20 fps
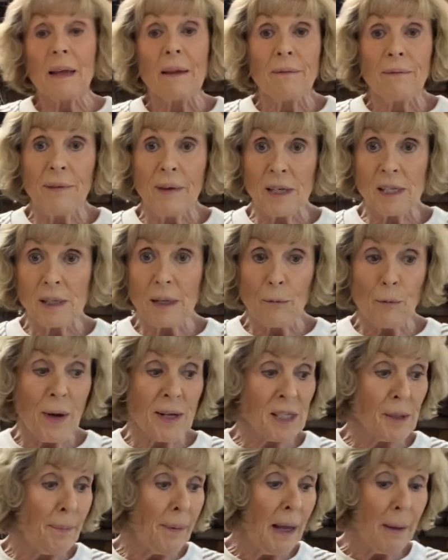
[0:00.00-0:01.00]
this
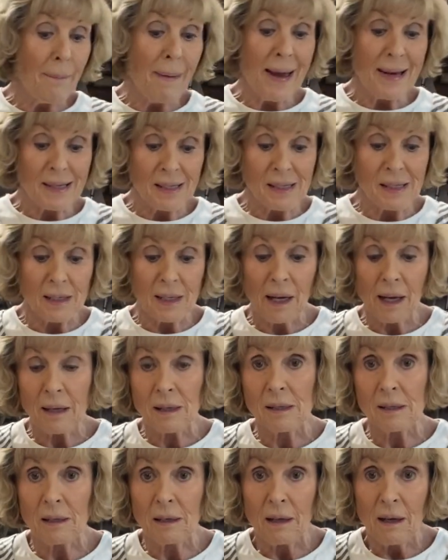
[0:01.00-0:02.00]
recipe makes
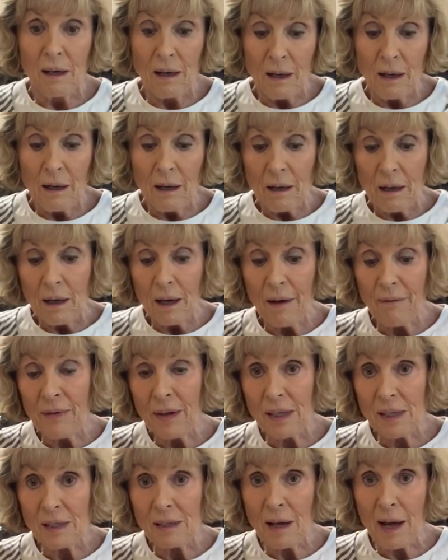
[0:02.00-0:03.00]
6 of
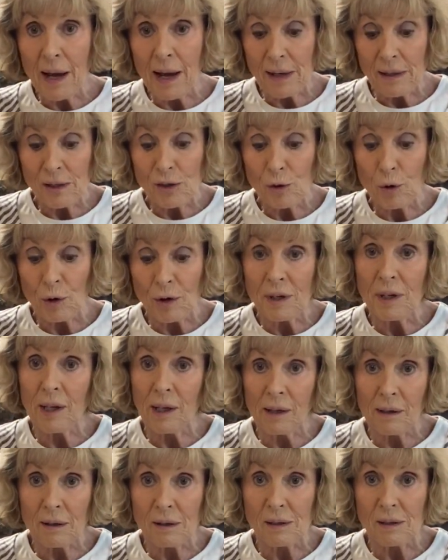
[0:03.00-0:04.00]
this size
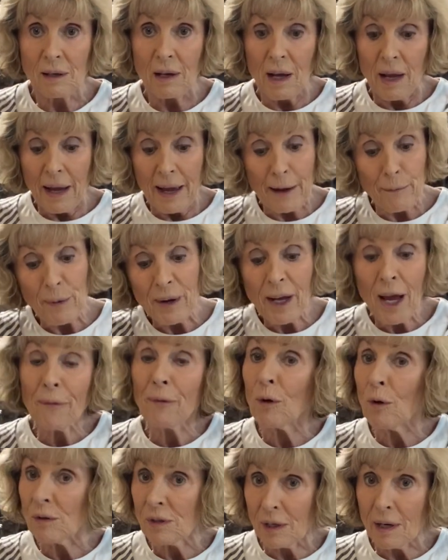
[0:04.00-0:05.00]
tortillas, and we
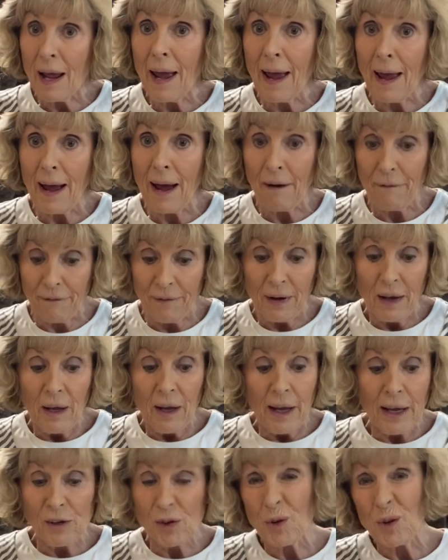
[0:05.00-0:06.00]
cut those in half.
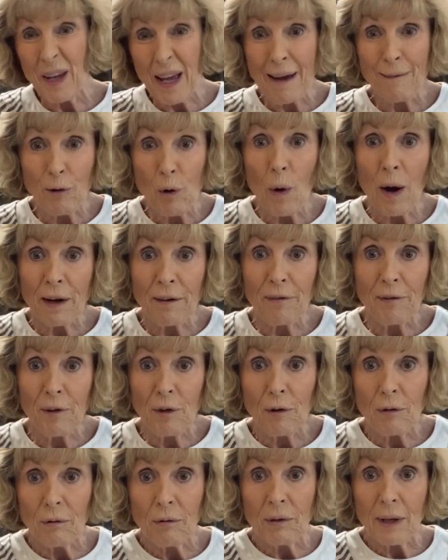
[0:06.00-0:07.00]
And so you have quite a
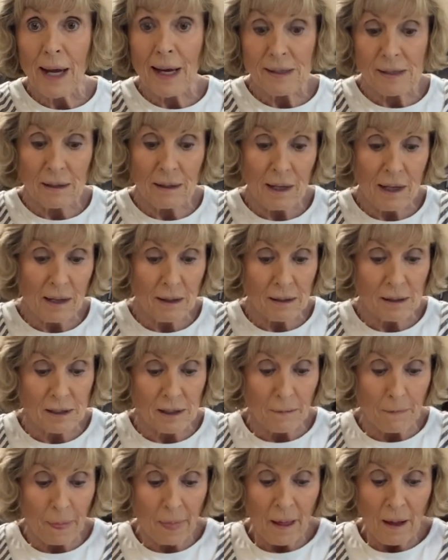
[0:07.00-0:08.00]
few quesadillas.
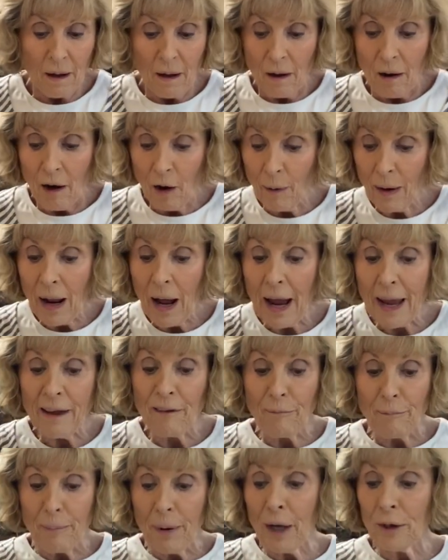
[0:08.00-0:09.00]
All right, I
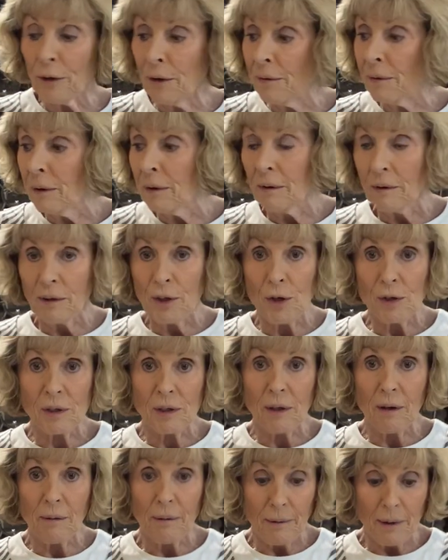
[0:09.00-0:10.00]
have
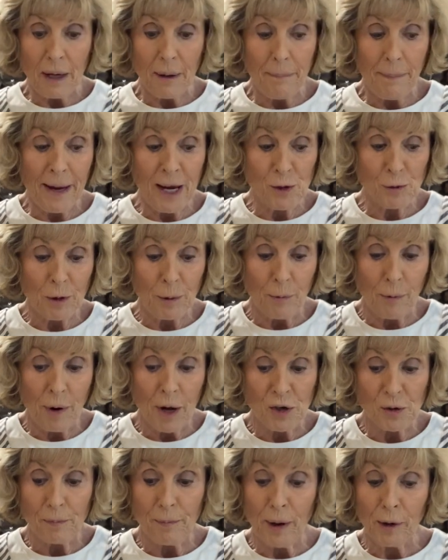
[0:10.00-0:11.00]
used a pastry
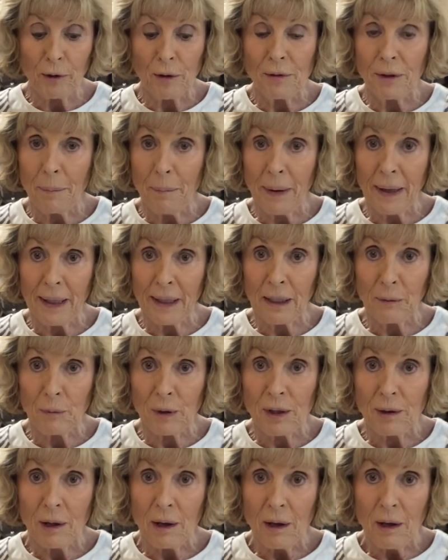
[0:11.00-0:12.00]
brush, buttered the pan
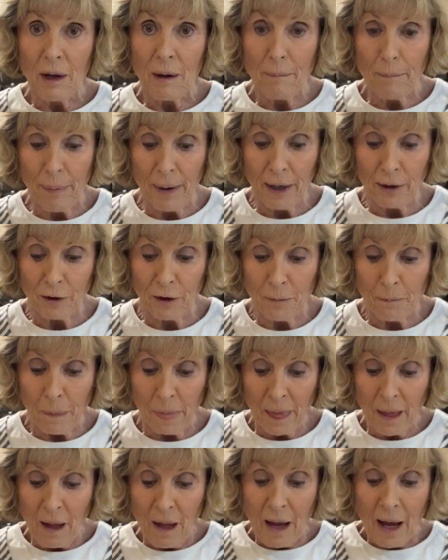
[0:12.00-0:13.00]
with butter.
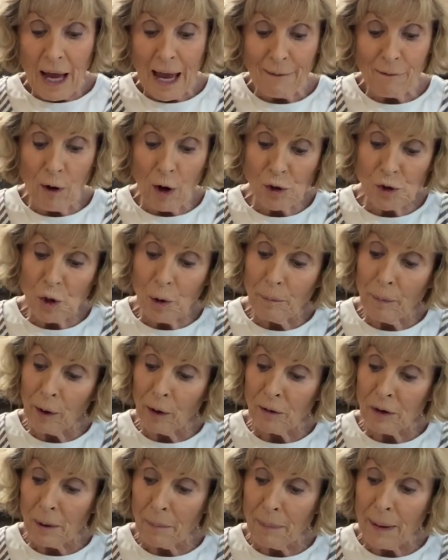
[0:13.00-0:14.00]
I've also
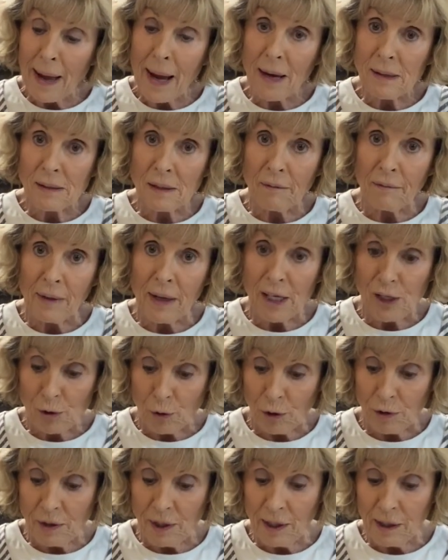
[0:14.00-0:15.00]
buttered the backs of these
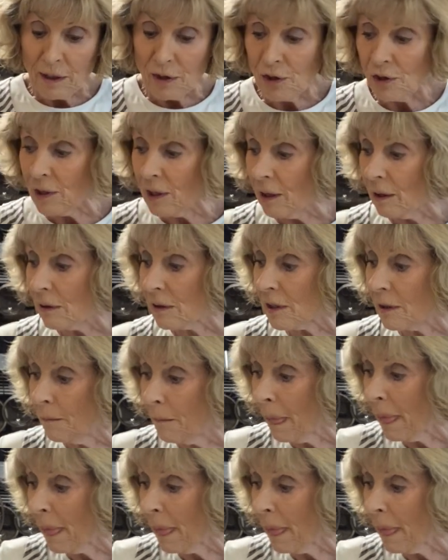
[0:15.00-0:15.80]
tortilla shells.